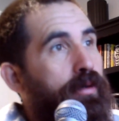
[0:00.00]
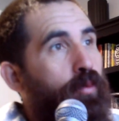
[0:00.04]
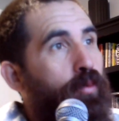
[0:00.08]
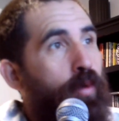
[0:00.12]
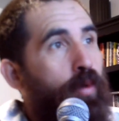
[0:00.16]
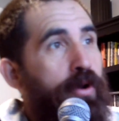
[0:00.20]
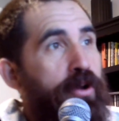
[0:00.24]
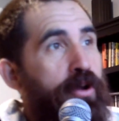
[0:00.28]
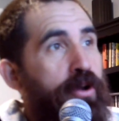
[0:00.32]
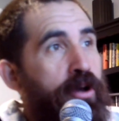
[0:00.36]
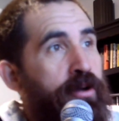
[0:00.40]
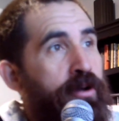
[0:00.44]

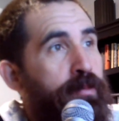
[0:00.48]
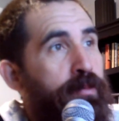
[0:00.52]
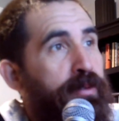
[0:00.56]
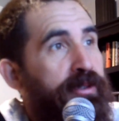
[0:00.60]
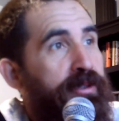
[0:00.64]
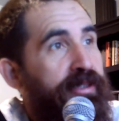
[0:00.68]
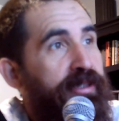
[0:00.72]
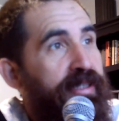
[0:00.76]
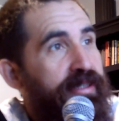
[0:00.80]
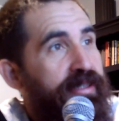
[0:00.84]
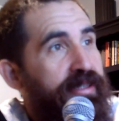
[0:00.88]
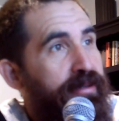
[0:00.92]

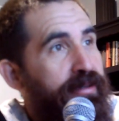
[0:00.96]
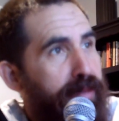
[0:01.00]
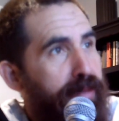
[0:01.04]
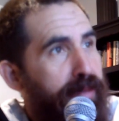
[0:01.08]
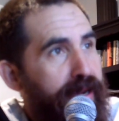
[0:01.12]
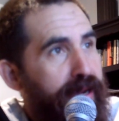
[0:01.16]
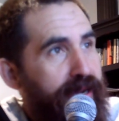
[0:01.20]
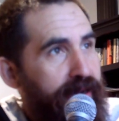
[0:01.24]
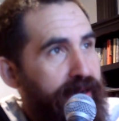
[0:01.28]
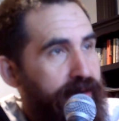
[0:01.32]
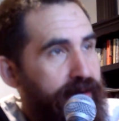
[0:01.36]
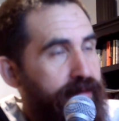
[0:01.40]
100%
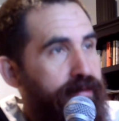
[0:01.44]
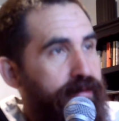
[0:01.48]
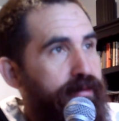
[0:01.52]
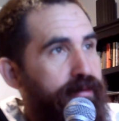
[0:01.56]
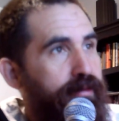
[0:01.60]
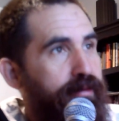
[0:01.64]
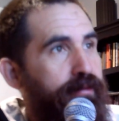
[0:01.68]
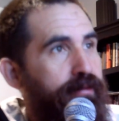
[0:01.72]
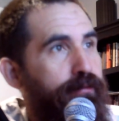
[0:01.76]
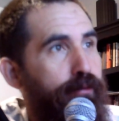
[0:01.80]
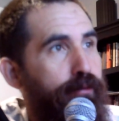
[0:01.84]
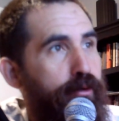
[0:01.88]
demand
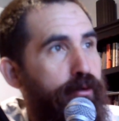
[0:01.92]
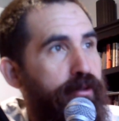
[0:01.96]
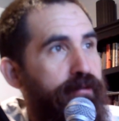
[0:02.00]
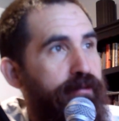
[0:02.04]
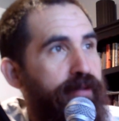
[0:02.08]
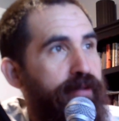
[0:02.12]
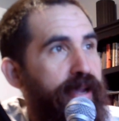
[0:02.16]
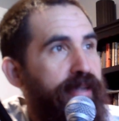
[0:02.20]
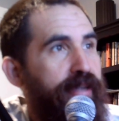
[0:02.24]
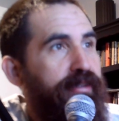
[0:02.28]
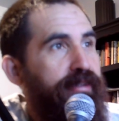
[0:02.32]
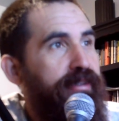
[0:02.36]
for the
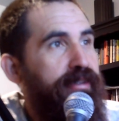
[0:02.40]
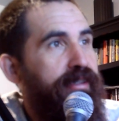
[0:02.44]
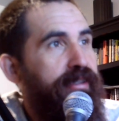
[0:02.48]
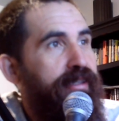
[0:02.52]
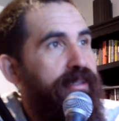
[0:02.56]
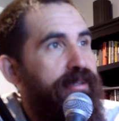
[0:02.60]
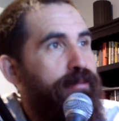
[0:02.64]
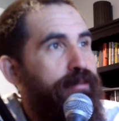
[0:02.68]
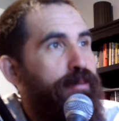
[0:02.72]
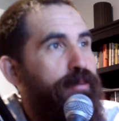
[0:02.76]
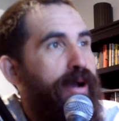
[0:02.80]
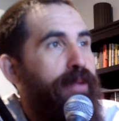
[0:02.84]
vaccine
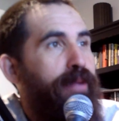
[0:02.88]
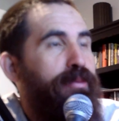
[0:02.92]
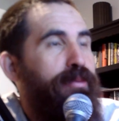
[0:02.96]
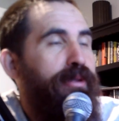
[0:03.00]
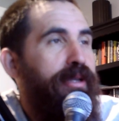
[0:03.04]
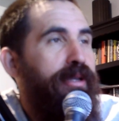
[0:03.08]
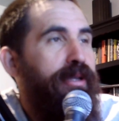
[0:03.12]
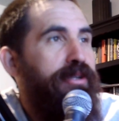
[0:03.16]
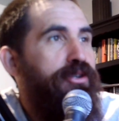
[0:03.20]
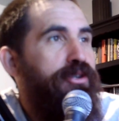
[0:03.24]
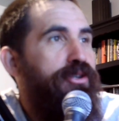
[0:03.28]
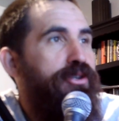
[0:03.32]
in the
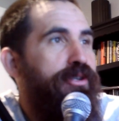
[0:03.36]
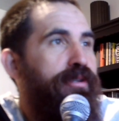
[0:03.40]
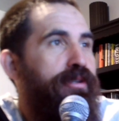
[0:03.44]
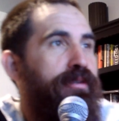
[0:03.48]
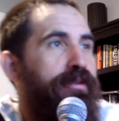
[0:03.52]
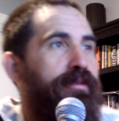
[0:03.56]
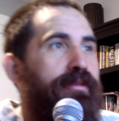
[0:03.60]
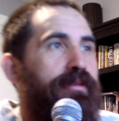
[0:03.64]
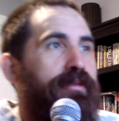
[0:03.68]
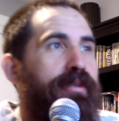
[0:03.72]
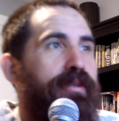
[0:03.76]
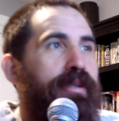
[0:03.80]
population.
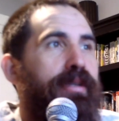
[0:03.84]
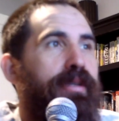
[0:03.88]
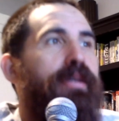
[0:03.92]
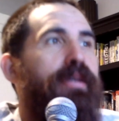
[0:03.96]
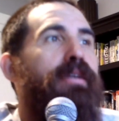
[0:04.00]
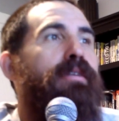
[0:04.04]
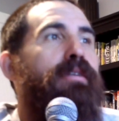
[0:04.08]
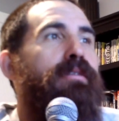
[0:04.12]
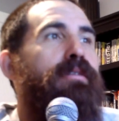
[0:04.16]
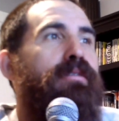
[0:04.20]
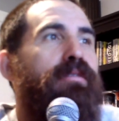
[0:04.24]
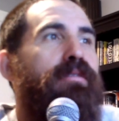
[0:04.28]

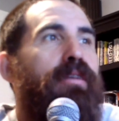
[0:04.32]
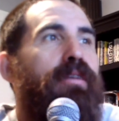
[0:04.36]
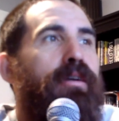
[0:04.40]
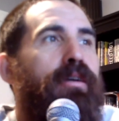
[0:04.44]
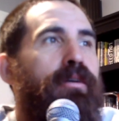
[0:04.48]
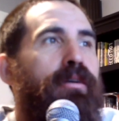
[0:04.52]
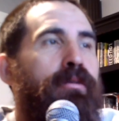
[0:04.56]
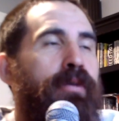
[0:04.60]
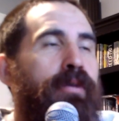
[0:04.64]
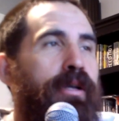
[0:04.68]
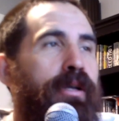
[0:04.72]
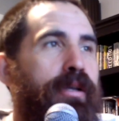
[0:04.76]

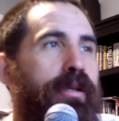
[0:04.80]
So,